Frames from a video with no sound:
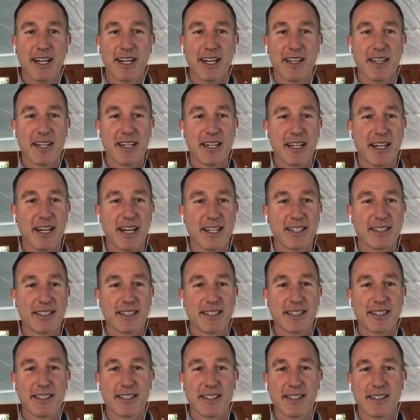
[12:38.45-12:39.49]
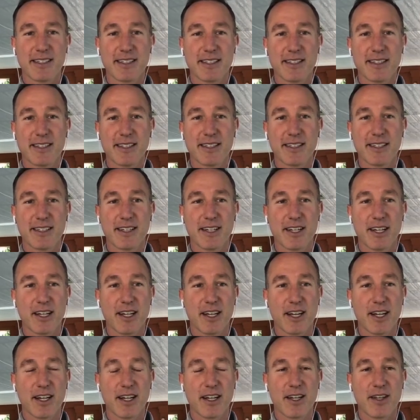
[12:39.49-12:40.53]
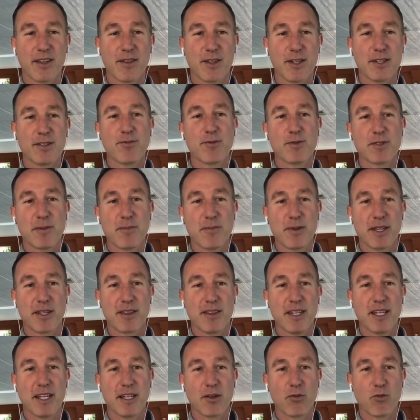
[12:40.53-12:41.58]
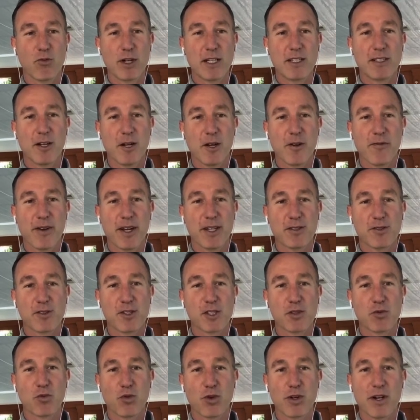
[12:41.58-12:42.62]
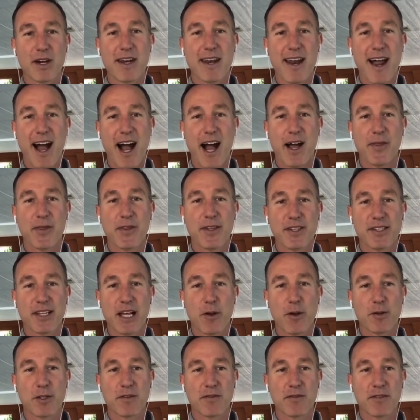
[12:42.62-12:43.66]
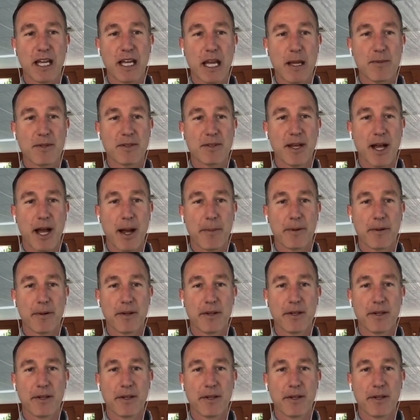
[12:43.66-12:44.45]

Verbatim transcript: And then you got, uh, this was the big thing. Retail investors were not the sellers of GameStop.